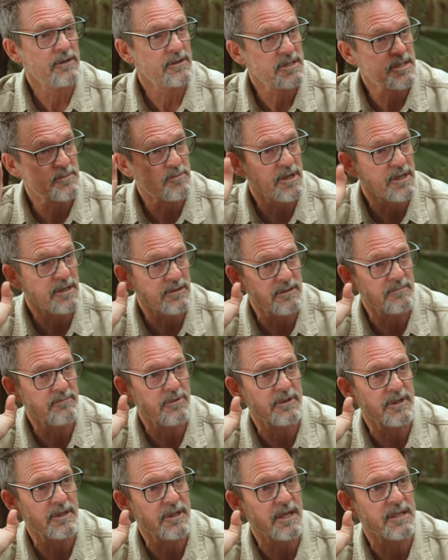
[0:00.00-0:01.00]
on speaker and
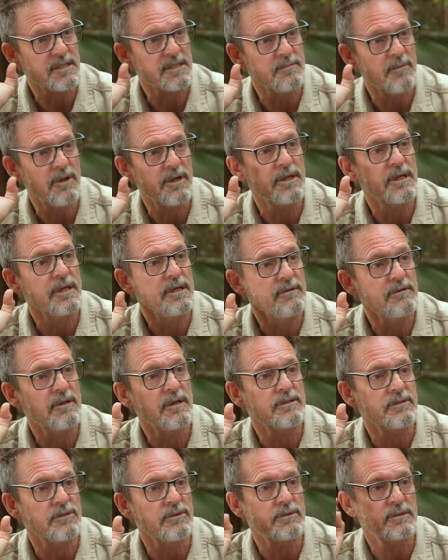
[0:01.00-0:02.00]
put it next to my ear and
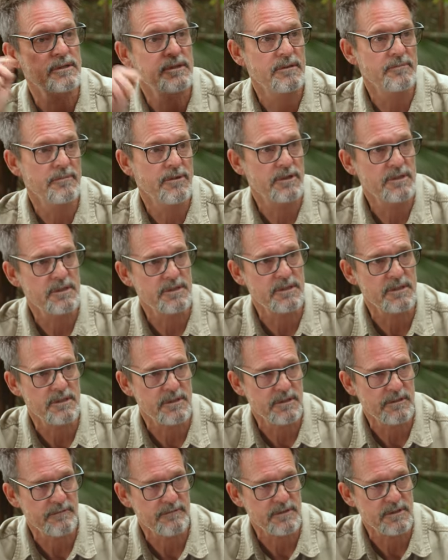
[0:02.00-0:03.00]
I'd talk to the emergency
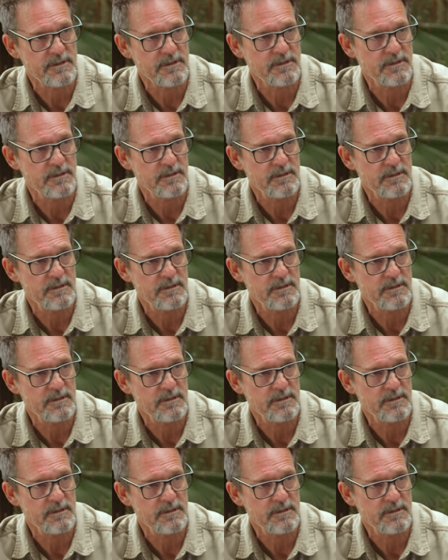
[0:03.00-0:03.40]
services.